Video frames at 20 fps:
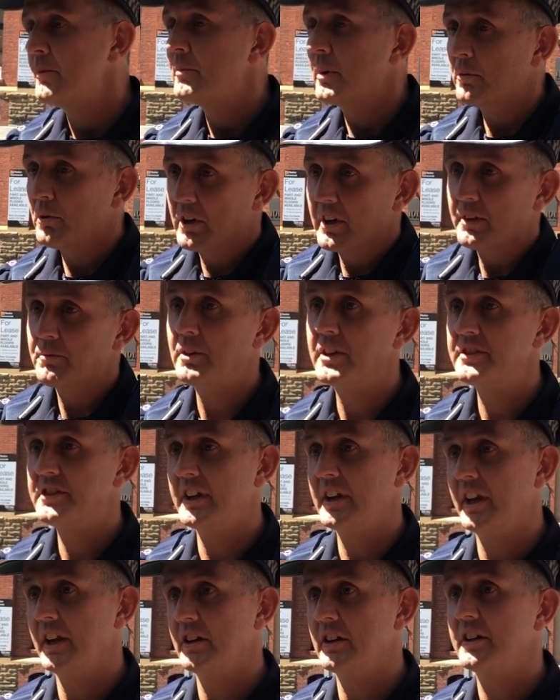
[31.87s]
But once
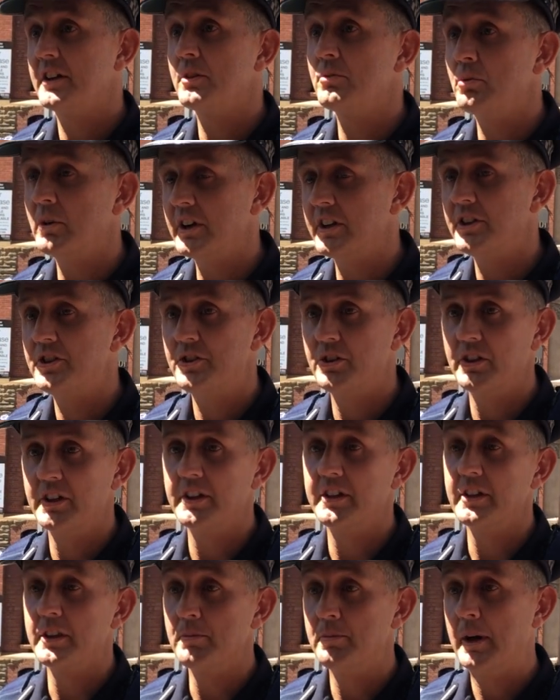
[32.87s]
again, I can reassure
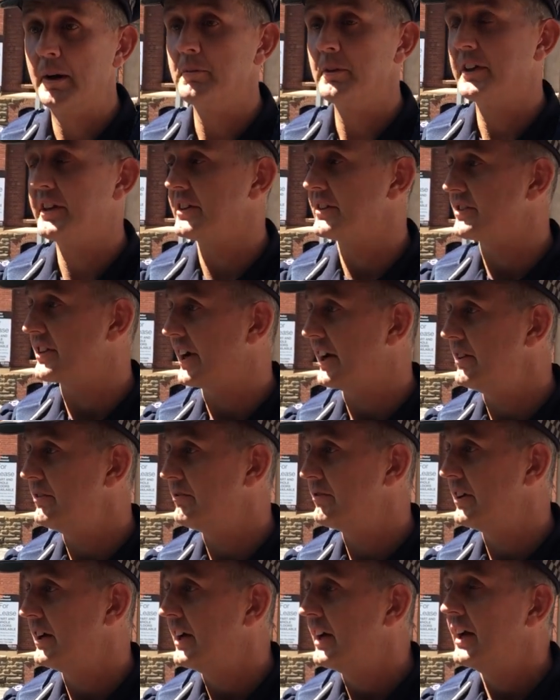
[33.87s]
you that the public is safe
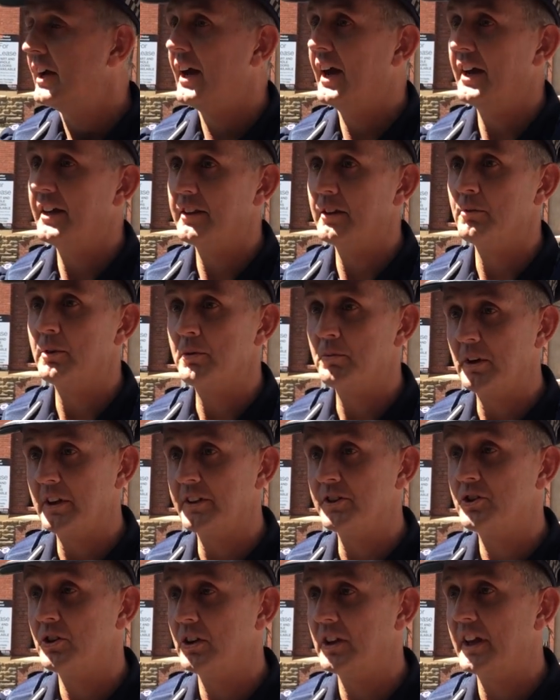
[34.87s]
and that we well
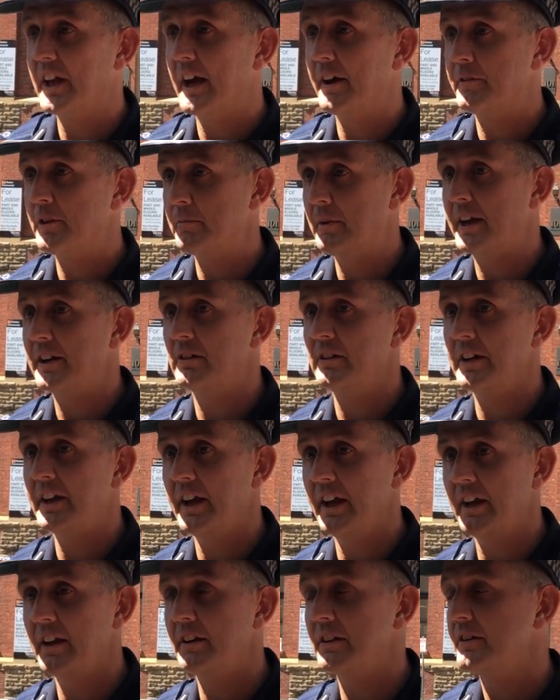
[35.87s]
and truly have the matter in
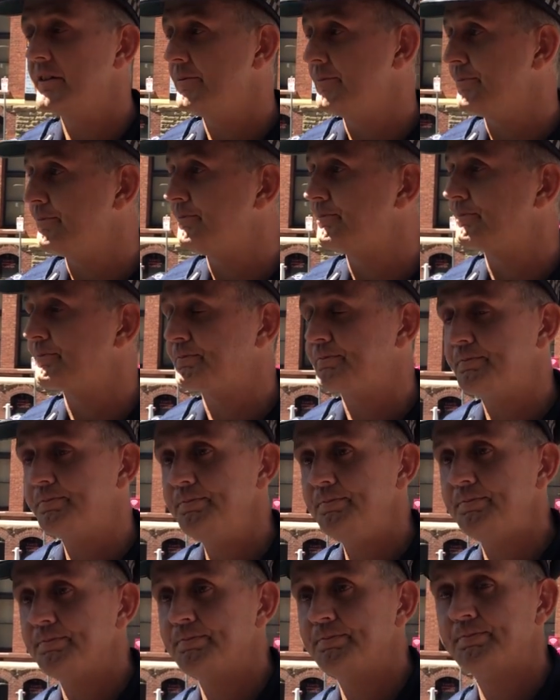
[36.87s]

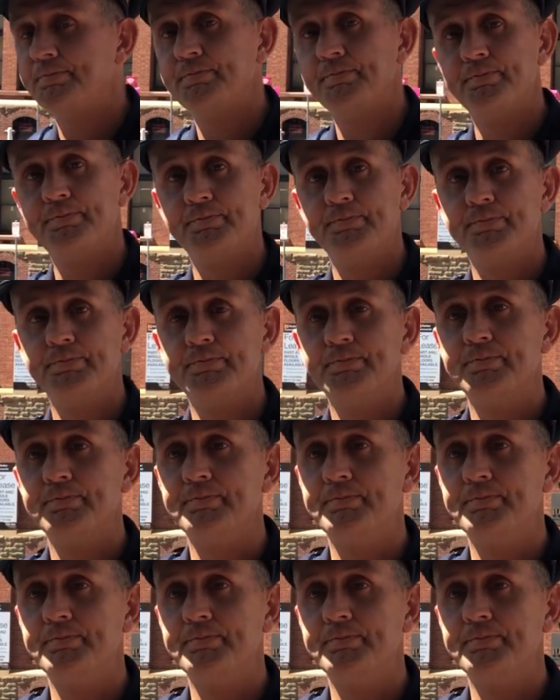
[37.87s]
hand.